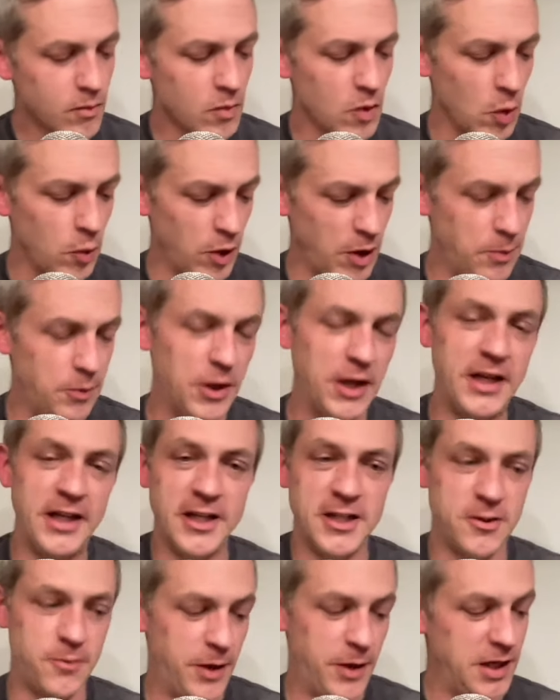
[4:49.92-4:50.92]
when he played
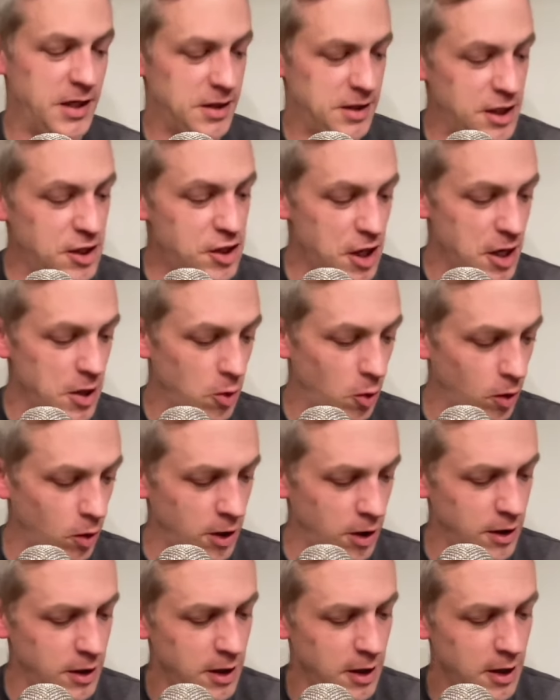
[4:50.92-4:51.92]
against Pitt. D J
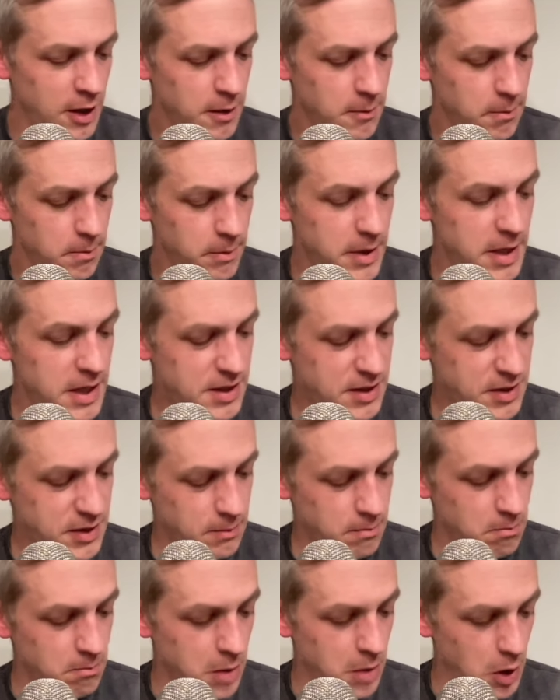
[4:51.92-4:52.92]
Horn missed
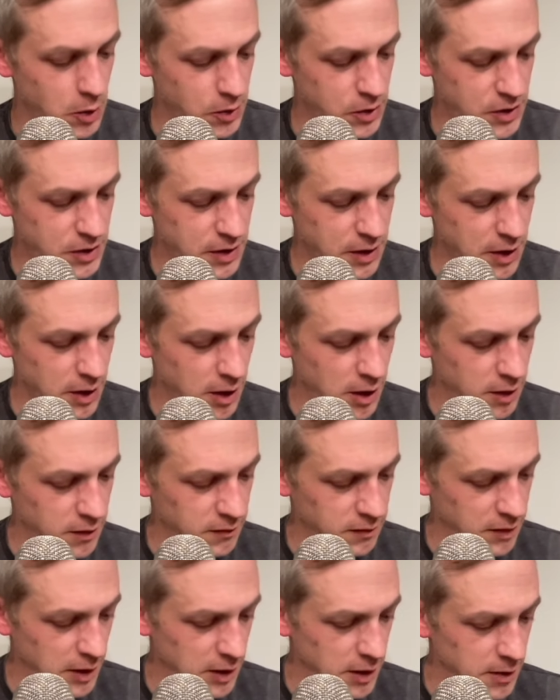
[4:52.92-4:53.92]
most
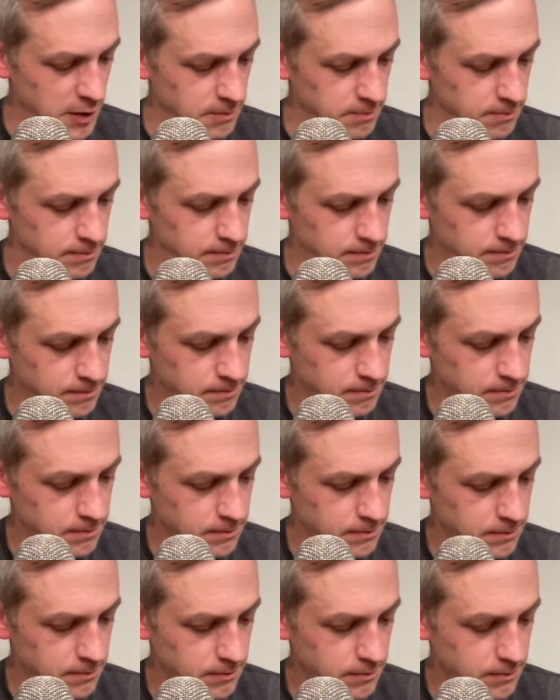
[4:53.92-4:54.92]
of, um,
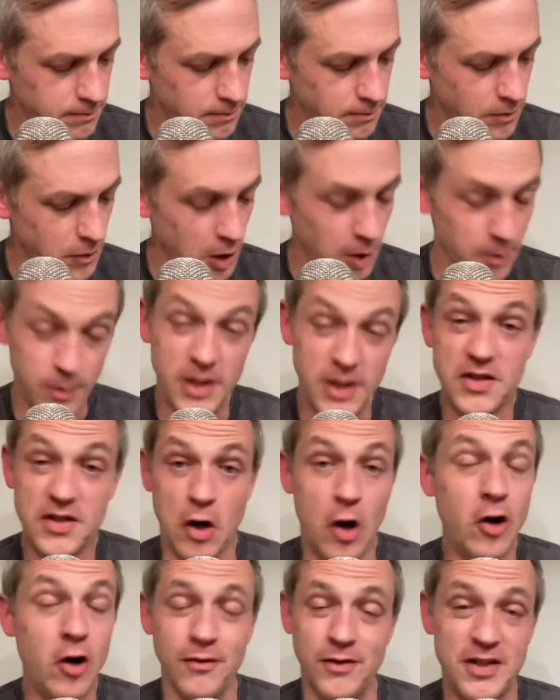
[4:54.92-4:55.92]
missed
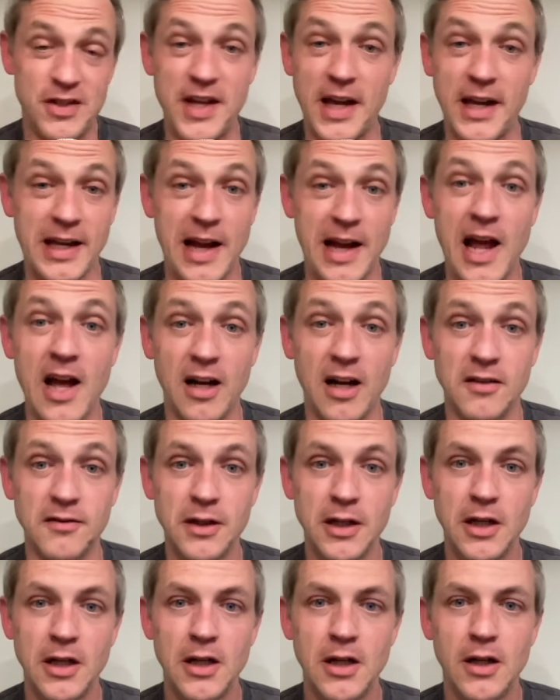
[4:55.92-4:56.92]
all of the second half.
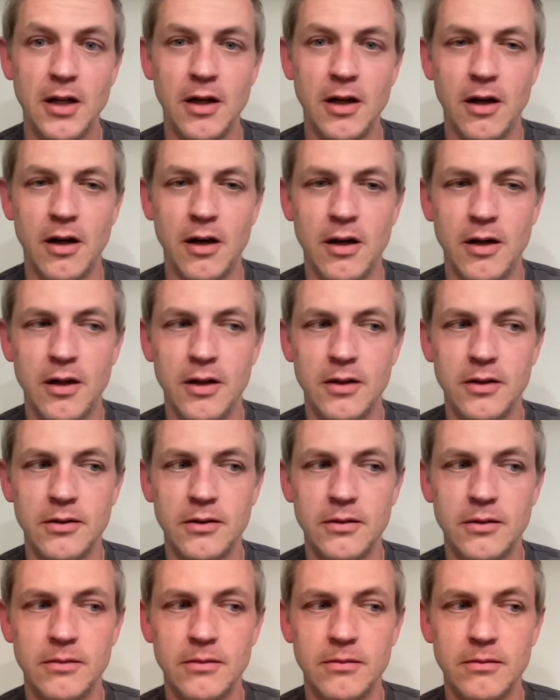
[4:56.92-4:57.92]
Uh,
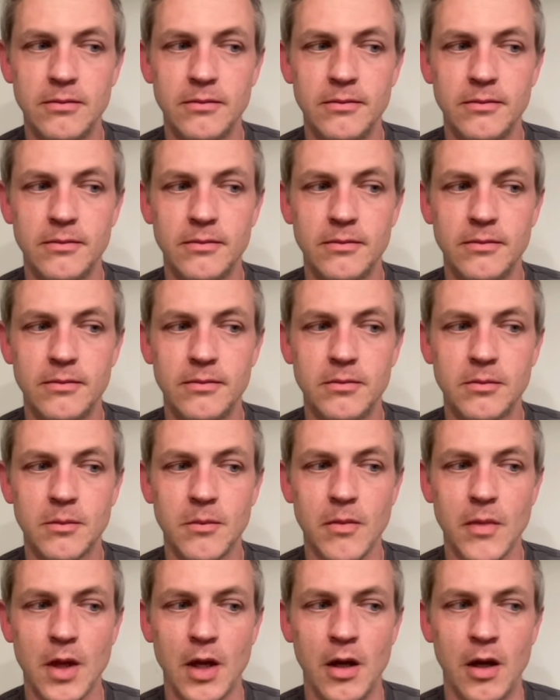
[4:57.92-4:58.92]

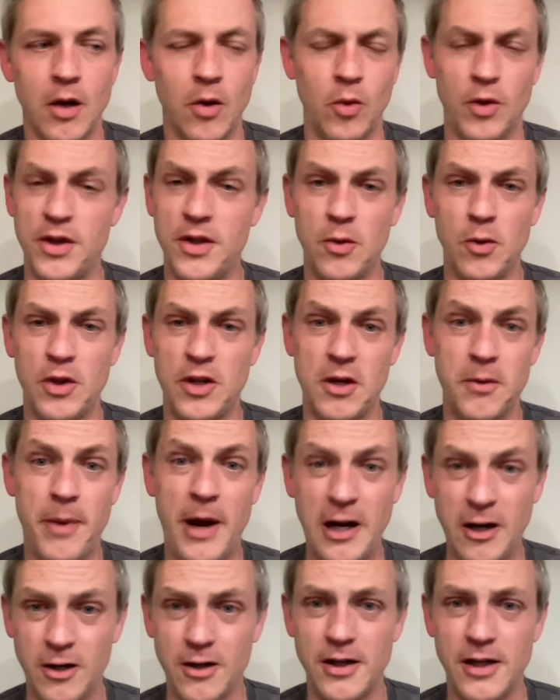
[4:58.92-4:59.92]
uh, with with an
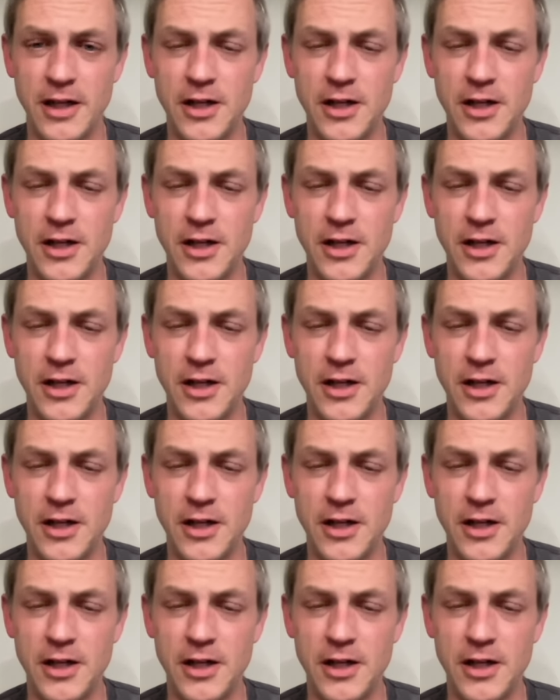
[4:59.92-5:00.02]
apparent